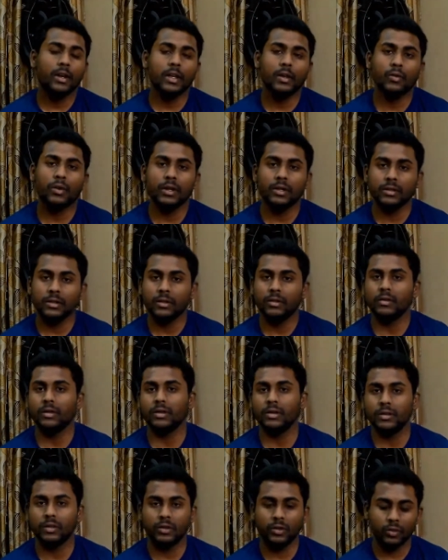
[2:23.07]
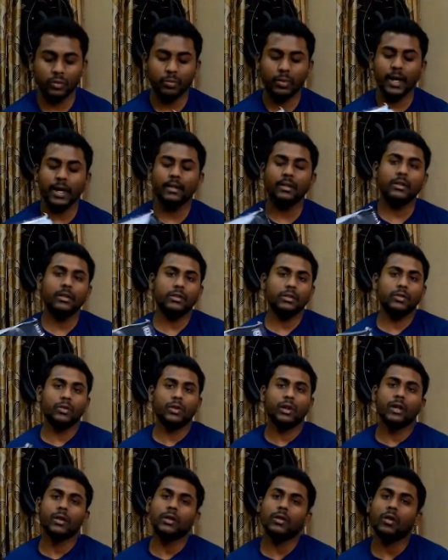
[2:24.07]
anyone is interested to buy this
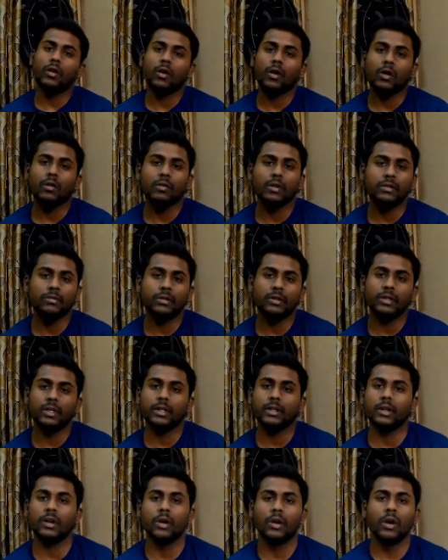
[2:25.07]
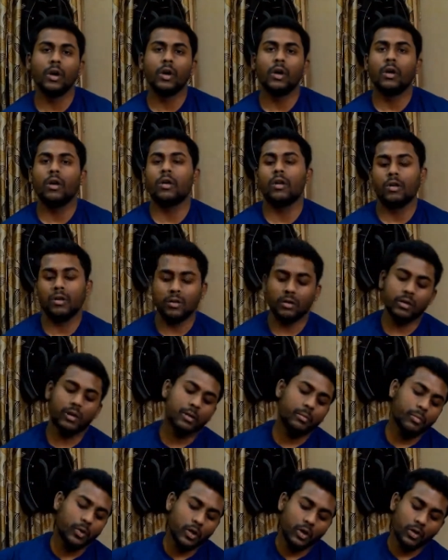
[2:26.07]
you can always visit
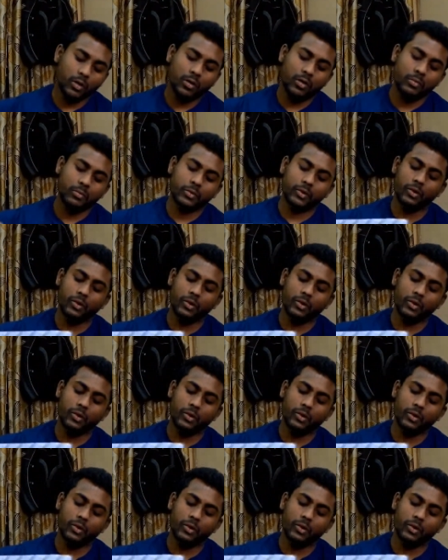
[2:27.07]
Autotrump.com.